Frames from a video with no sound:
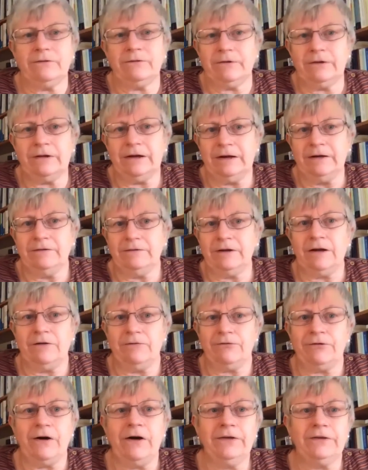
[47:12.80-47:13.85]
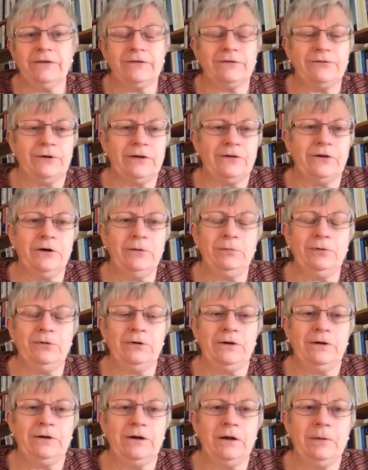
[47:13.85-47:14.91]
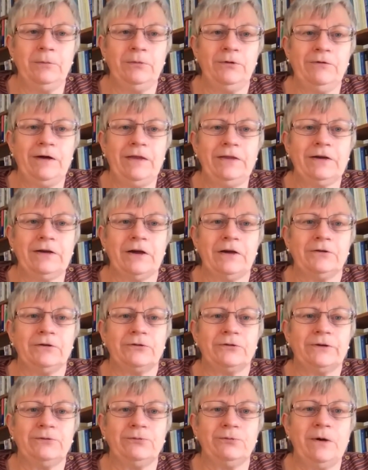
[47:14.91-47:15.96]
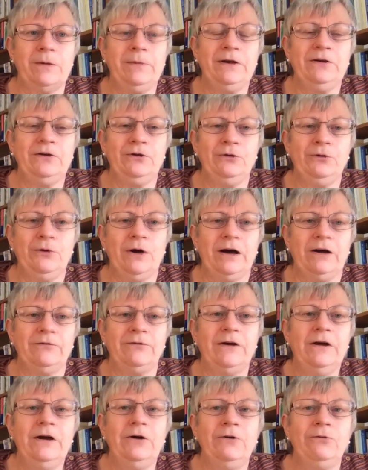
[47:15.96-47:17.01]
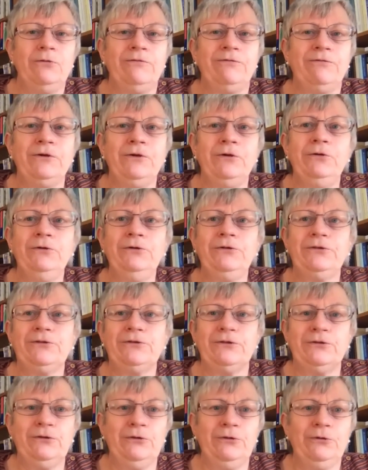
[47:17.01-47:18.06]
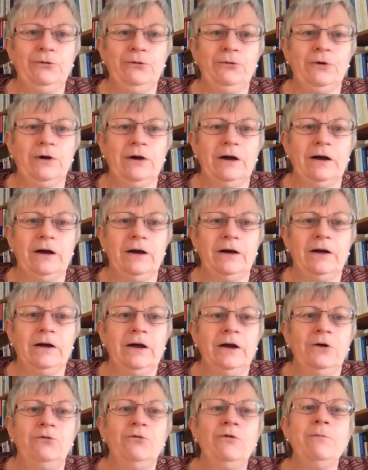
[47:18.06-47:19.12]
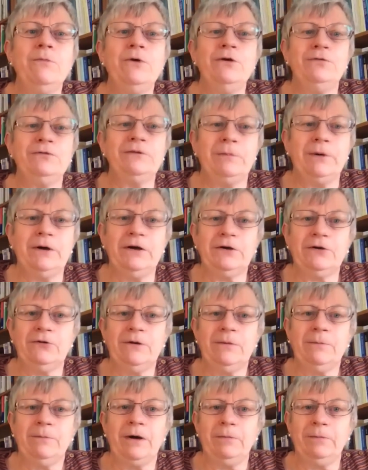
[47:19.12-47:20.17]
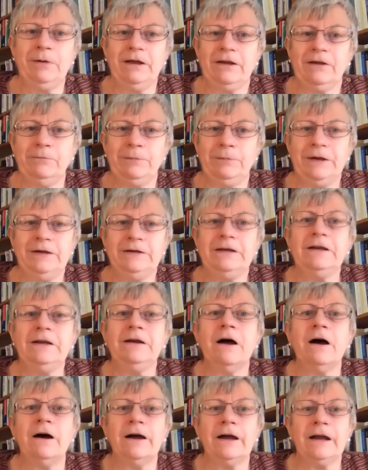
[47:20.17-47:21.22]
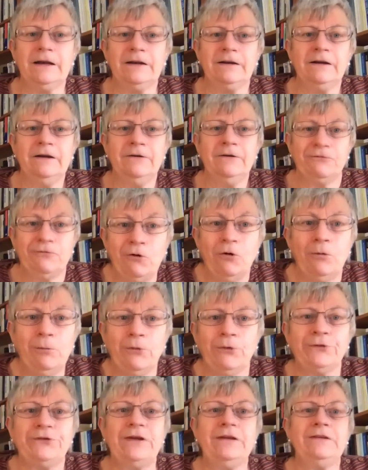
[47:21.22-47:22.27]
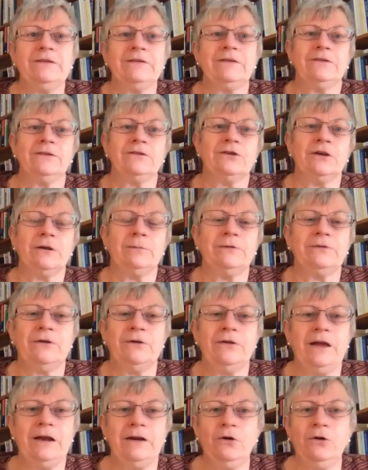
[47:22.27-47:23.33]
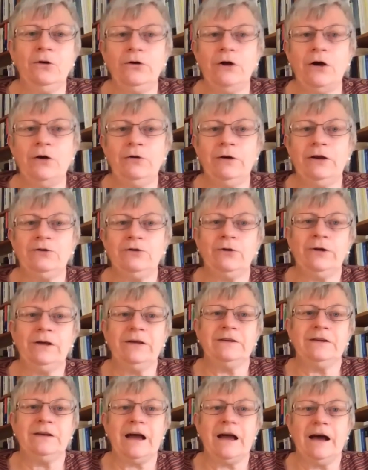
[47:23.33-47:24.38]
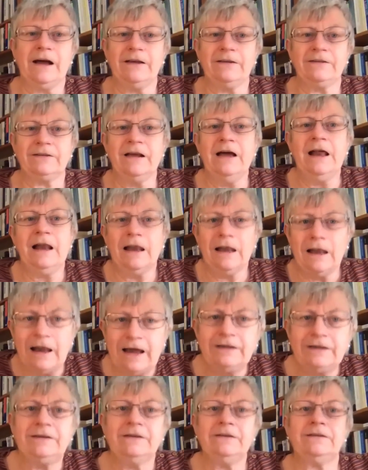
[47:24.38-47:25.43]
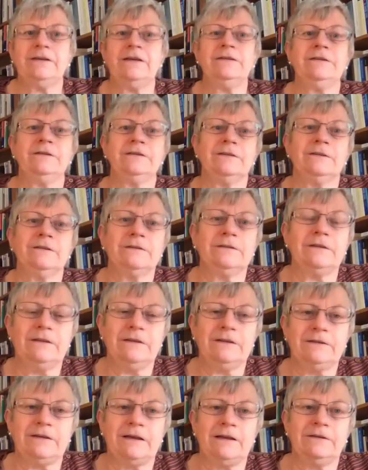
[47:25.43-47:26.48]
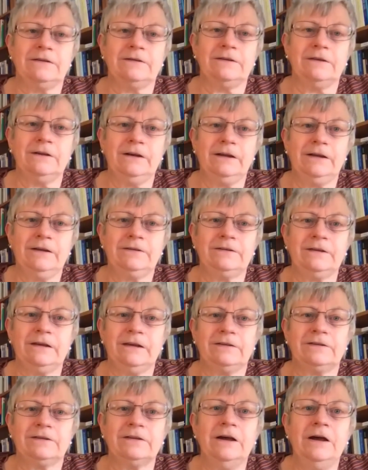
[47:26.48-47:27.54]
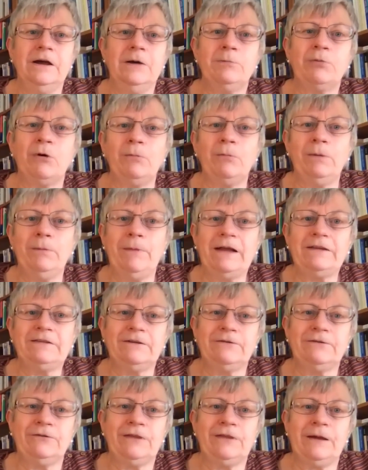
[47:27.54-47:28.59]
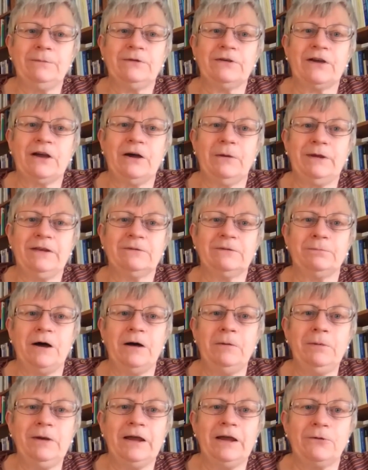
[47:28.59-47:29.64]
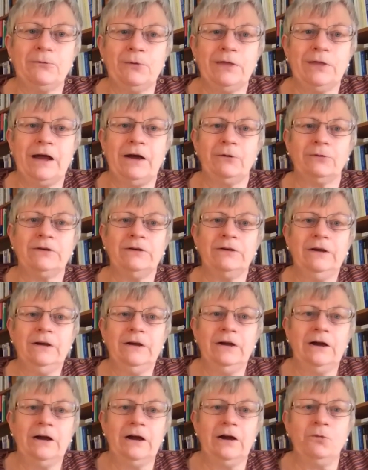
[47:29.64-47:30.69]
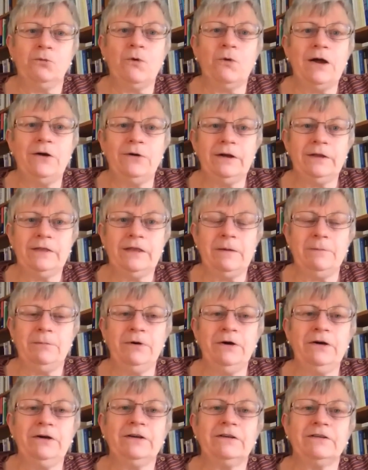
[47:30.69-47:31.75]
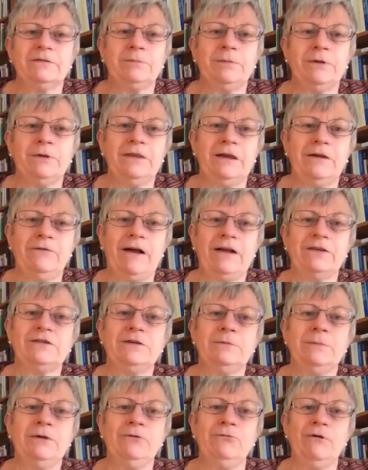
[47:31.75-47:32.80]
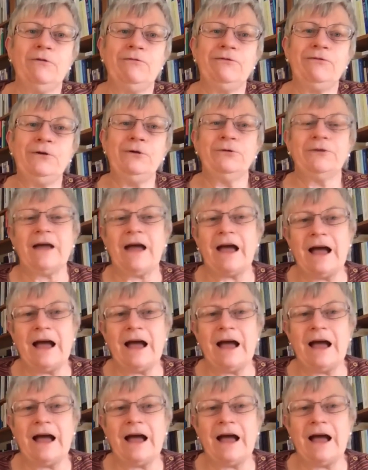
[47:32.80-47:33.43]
in France, for example, and in a number of other countries, women who have refused to remove the burqa in public have been denied formal citizenship. So they're not only treated as lesser citizens in the sense that it's problematic for them to come into public without wearing their burqas, but they've actually been refused